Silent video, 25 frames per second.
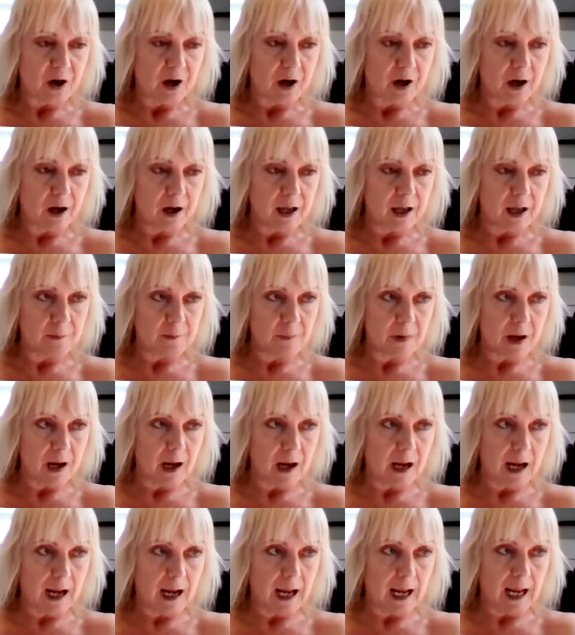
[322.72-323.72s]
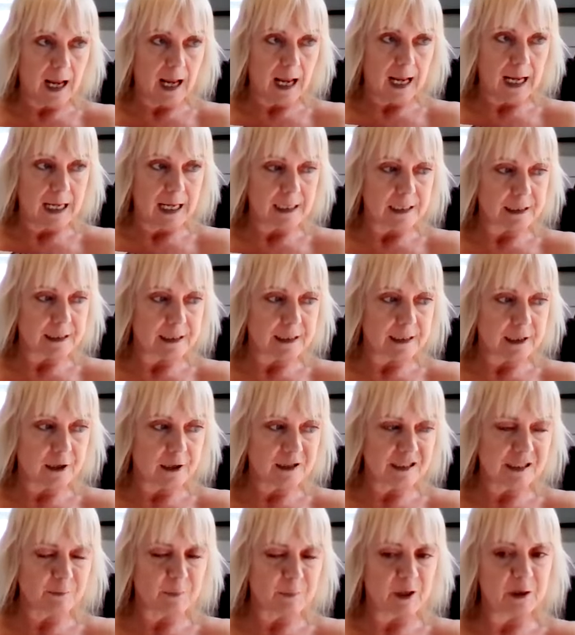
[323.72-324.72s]
I
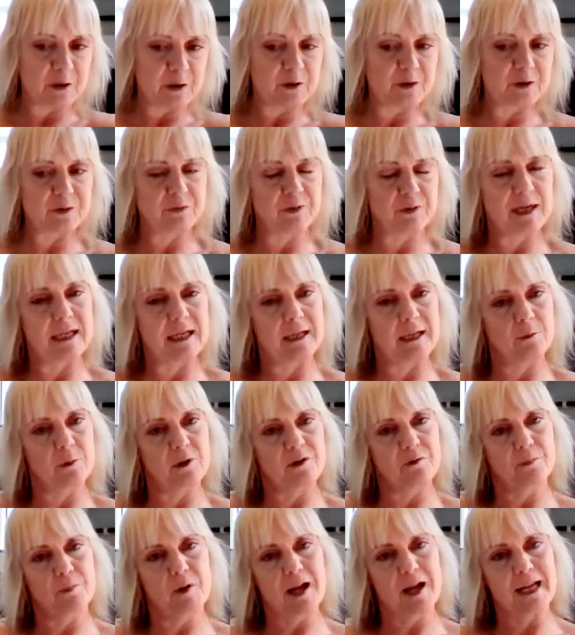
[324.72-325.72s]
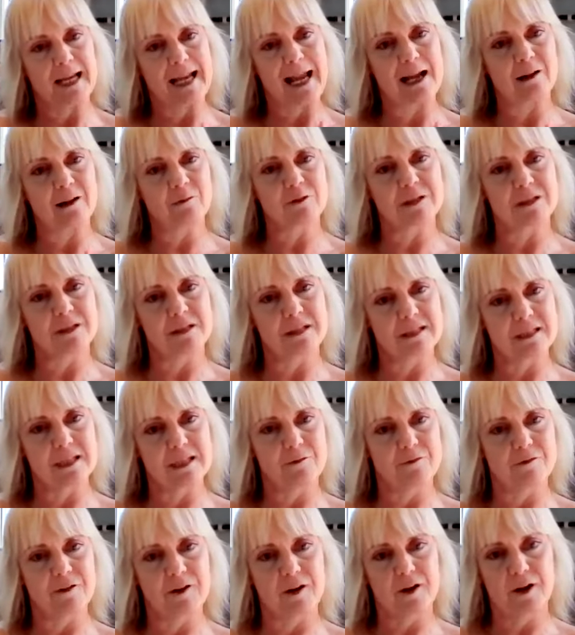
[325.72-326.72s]
suppose really with my
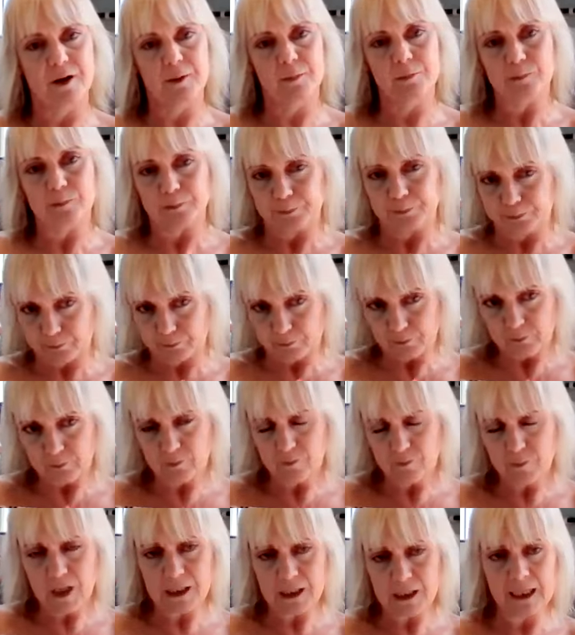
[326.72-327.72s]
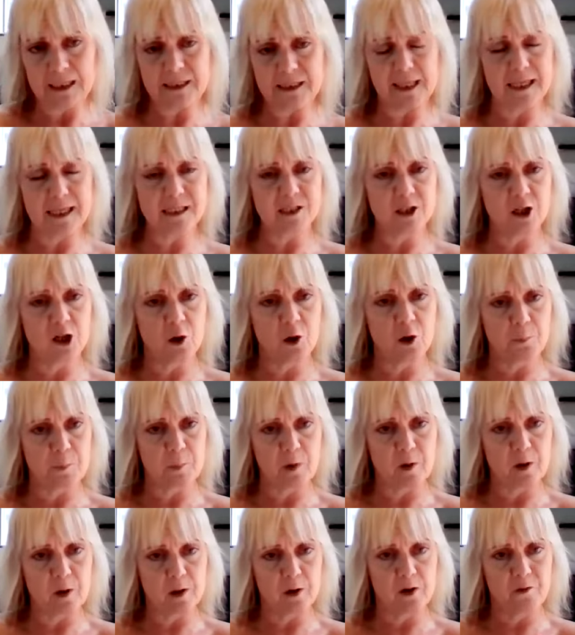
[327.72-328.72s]
accountancy firm, that takes a lot
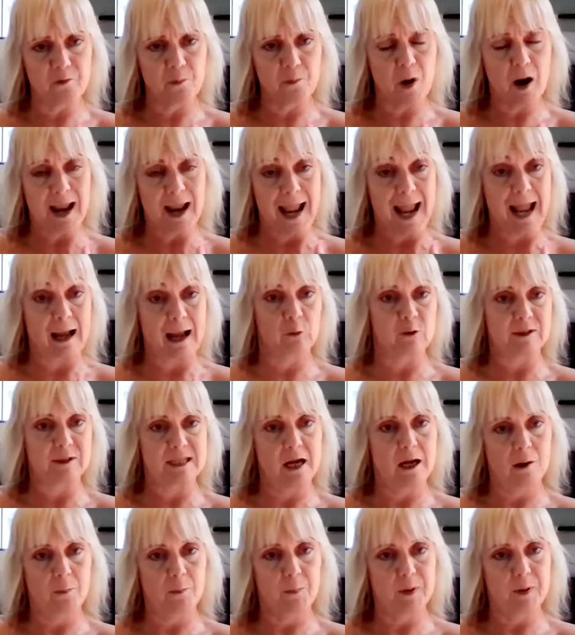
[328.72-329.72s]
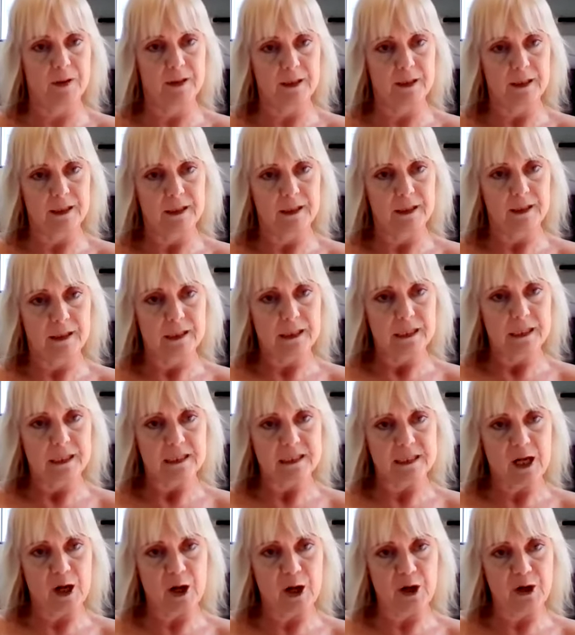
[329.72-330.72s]
of my hours up.
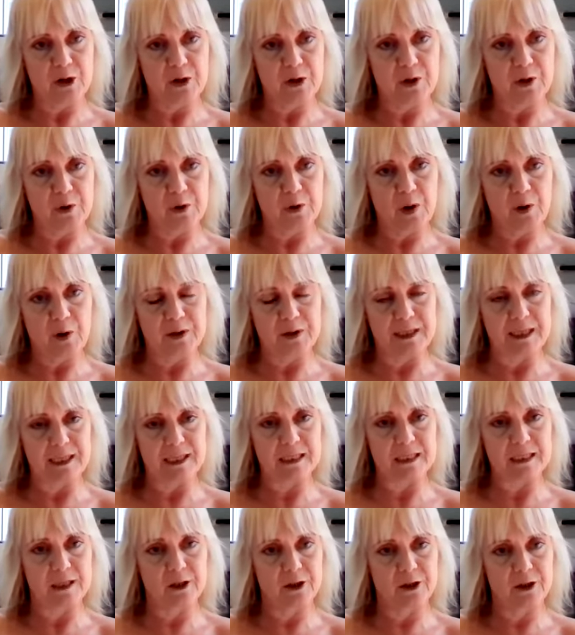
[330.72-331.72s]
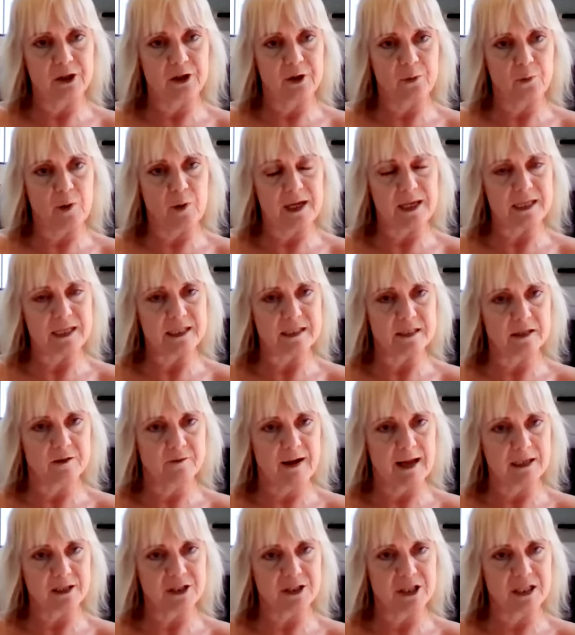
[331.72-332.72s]
So I need to look at ways
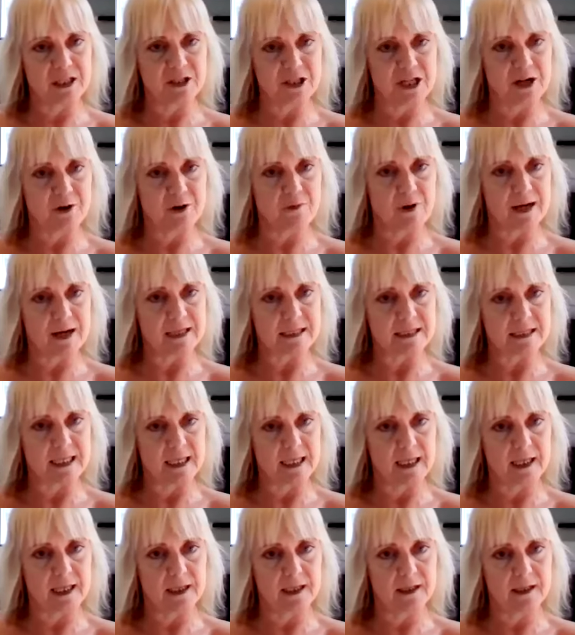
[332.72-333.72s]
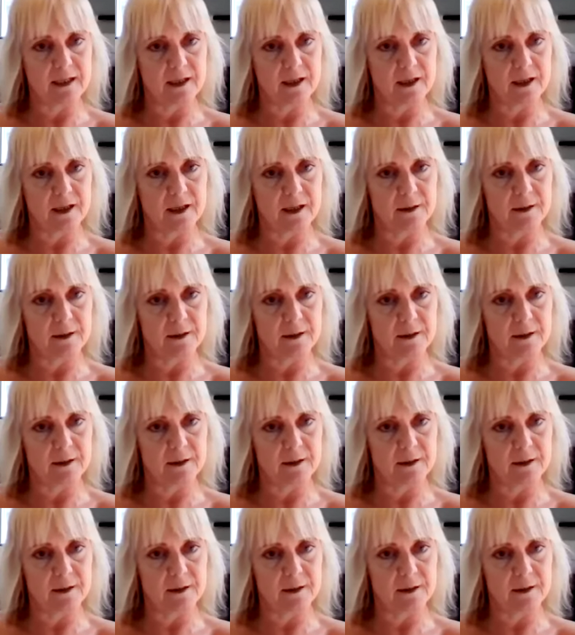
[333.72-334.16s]
of actually generating